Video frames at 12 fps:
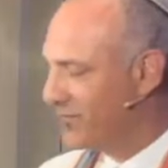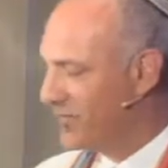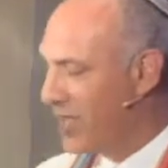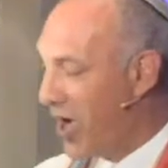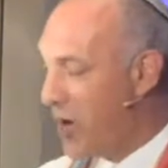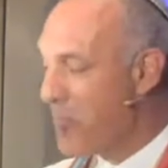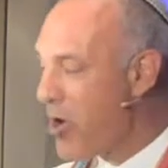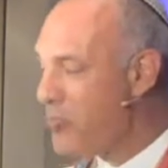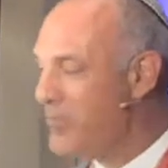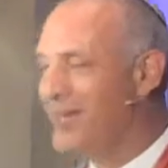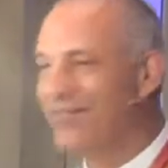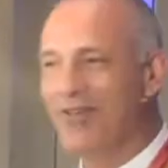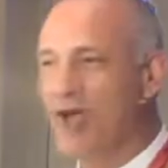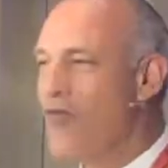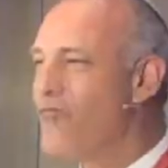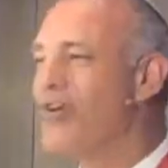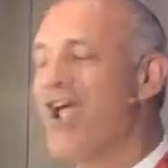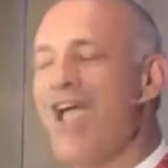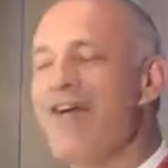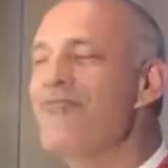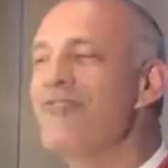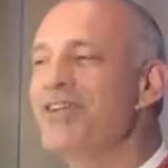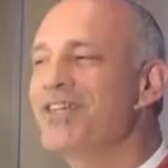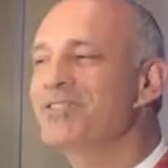A moment for
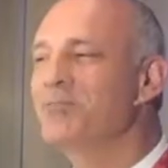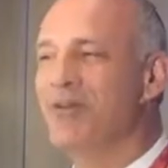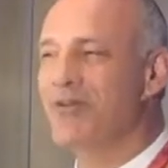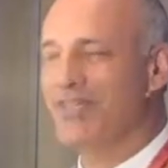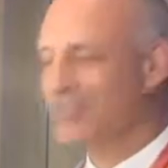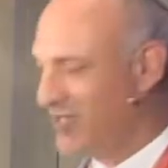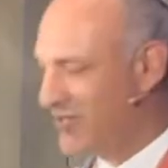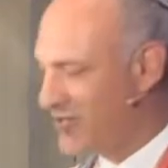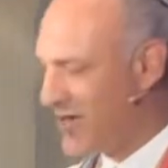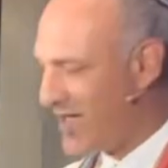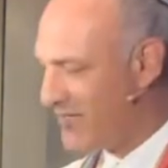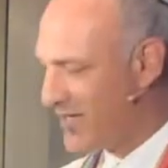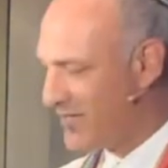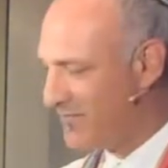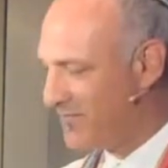every experience under heaven.